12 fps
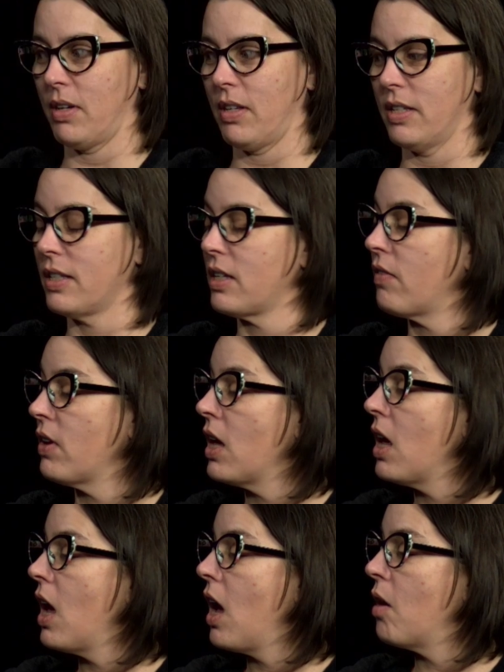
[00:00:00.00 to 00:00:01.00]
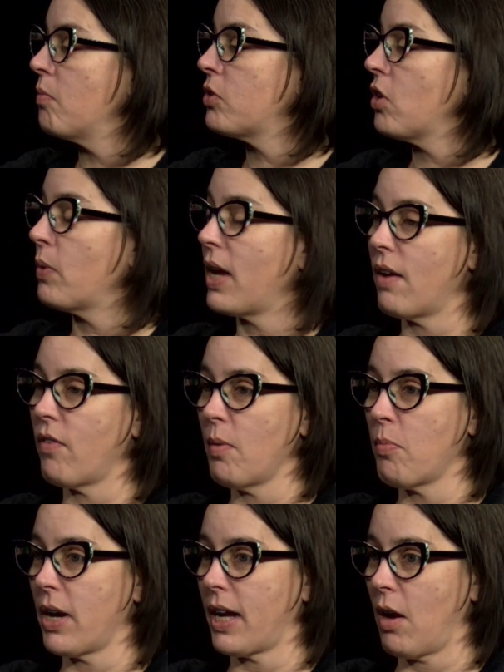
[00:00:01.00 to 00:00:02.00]
all this stuff. So we have our
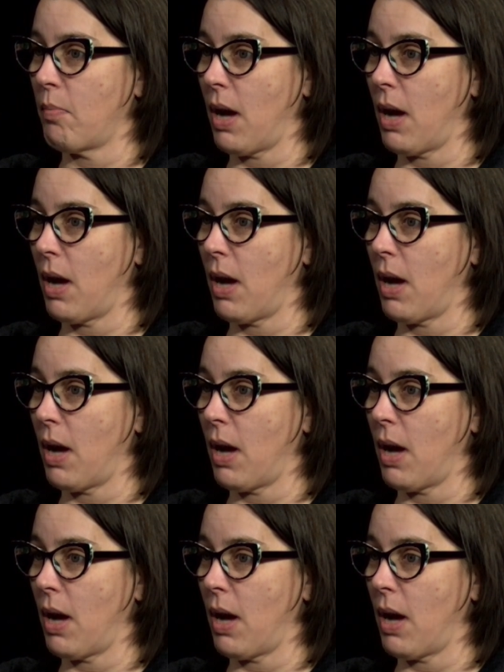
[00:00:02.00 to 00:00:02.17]
Breakout